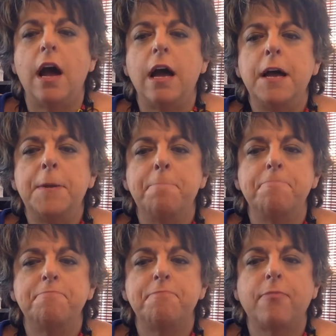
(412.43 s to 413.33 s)

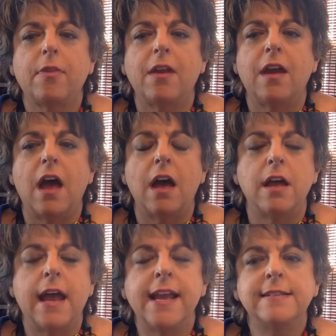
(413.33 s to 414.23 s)

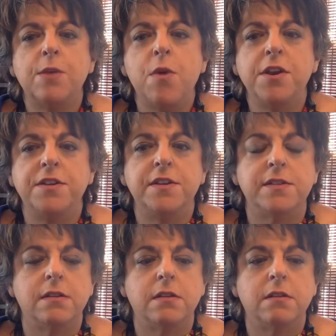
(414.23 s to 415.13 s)
I guess I wanted to
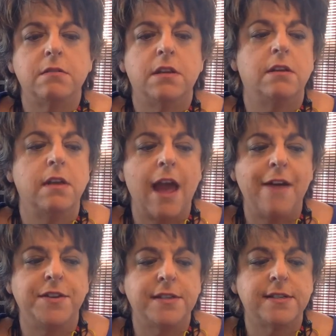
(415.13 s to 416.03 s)
just
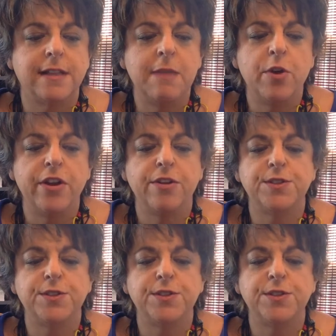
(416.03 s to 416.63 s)
have a disclaimer here.